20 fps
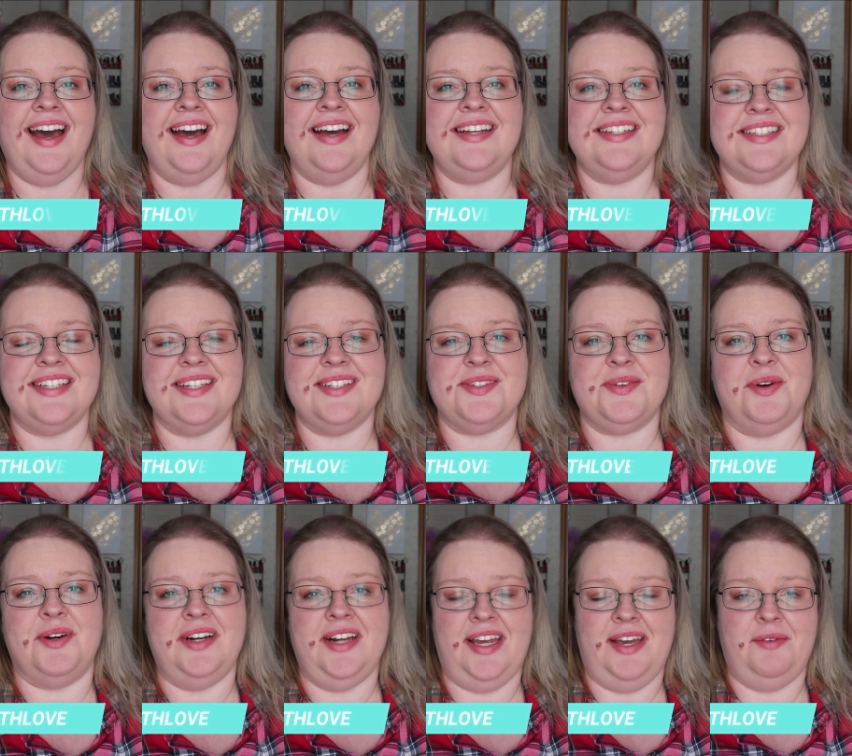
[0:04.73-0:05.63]
guys, it's
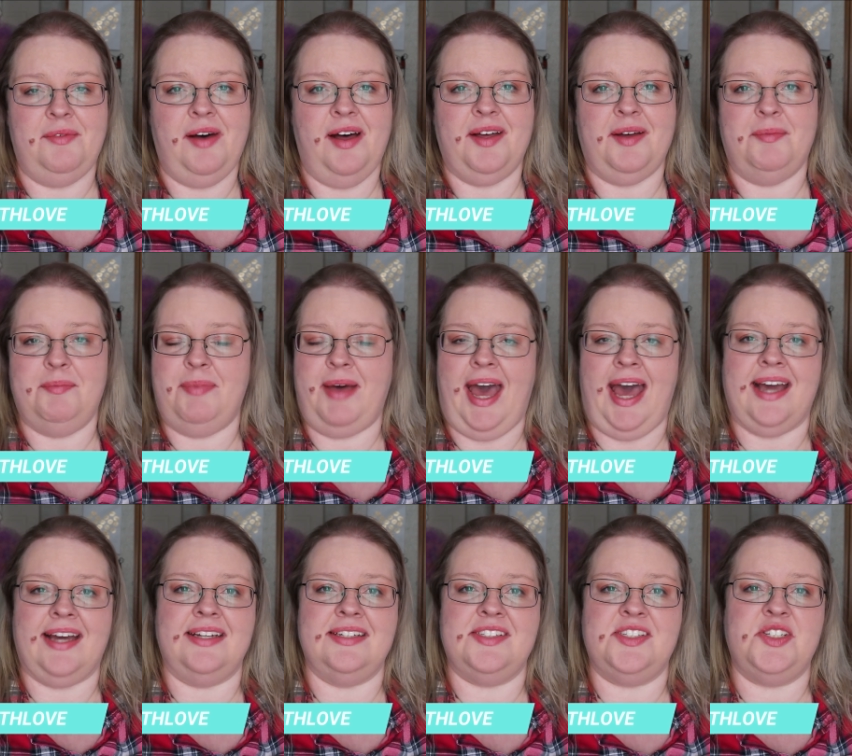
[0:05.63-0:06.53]
Courtney. Welcome
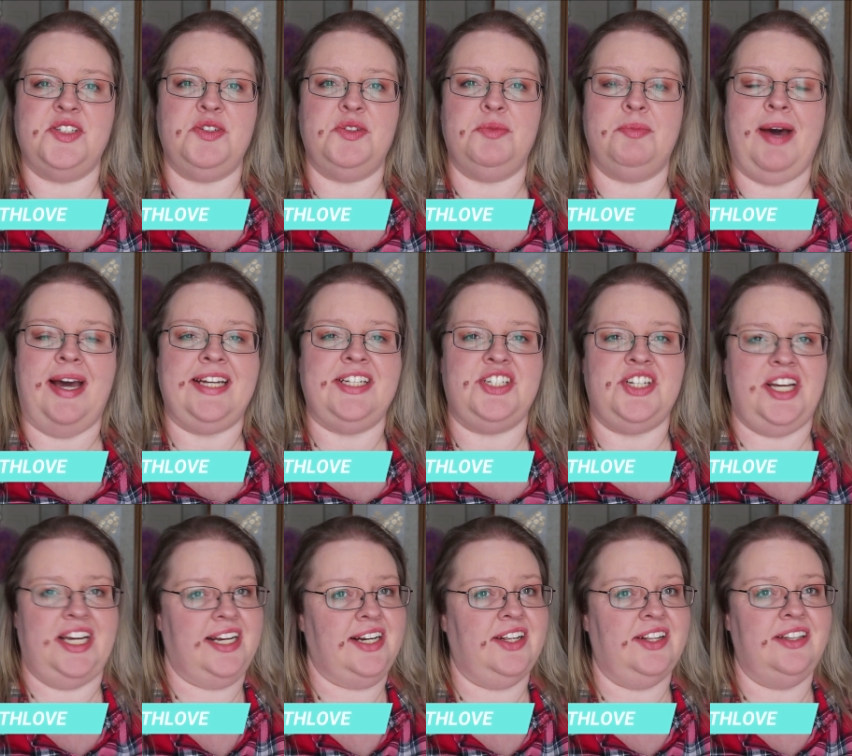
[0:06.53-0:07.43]
back to my
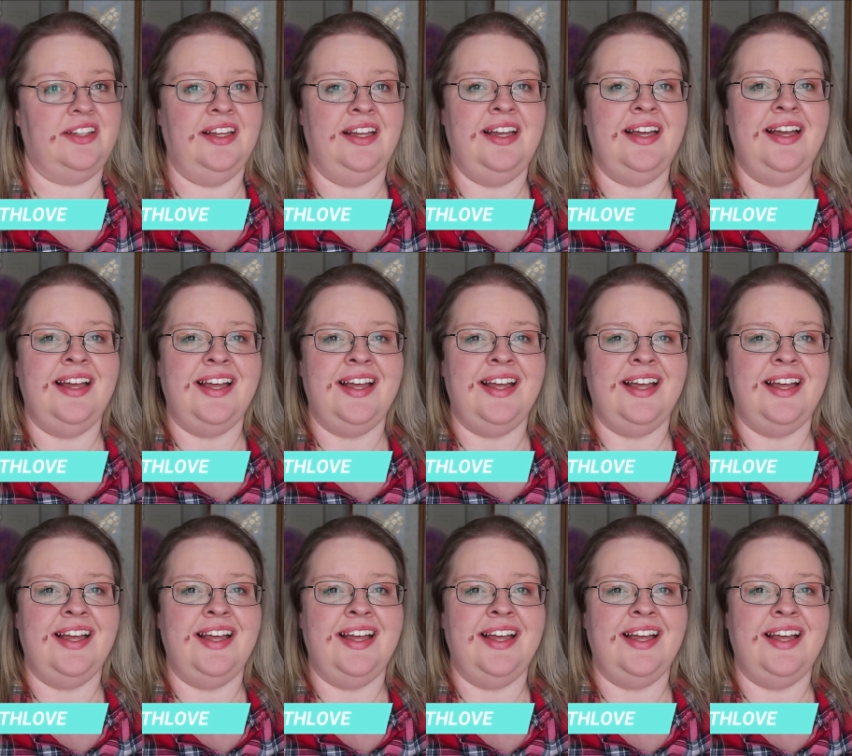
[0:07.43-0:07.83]
channel.